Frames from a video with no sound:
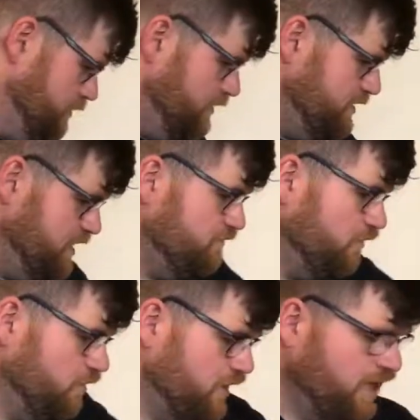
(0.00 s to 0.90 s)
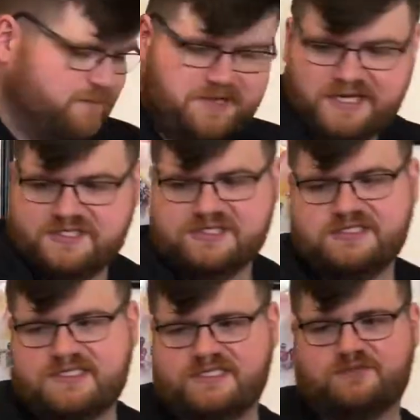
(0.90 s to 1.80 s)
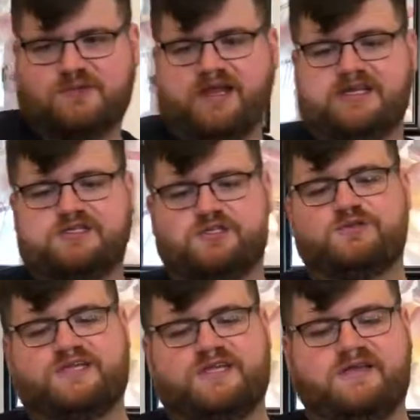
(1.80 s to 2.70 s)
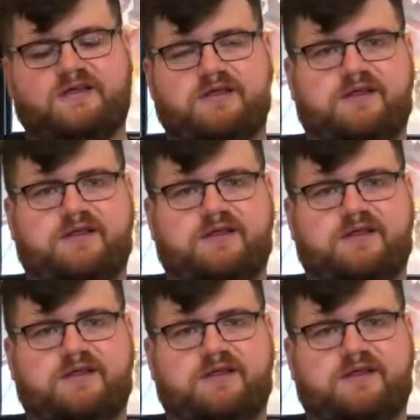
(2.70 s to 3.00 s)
The default combination, since red is using